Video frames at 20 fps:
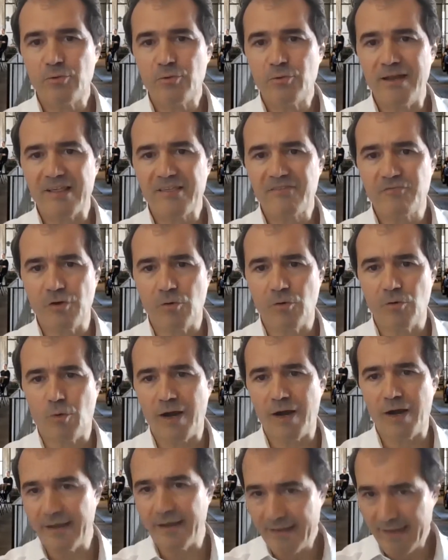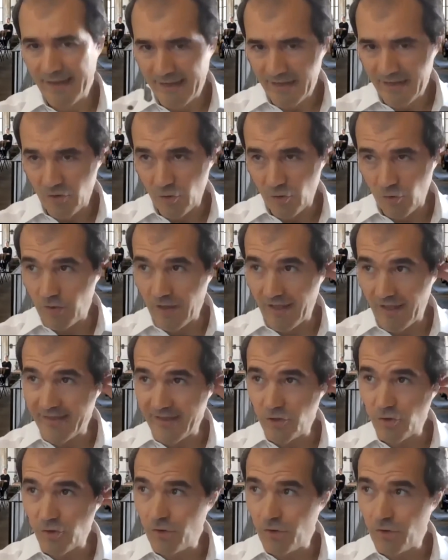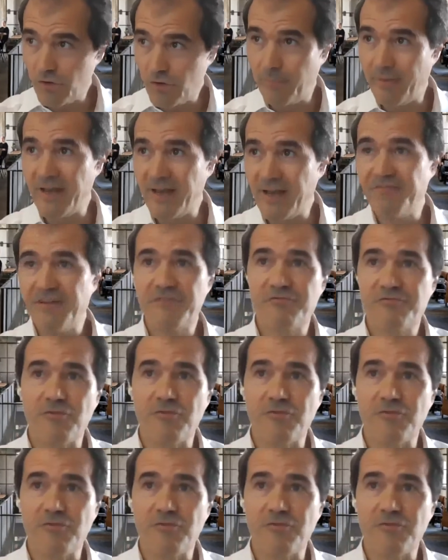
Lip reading: last for a while. So I think the benefit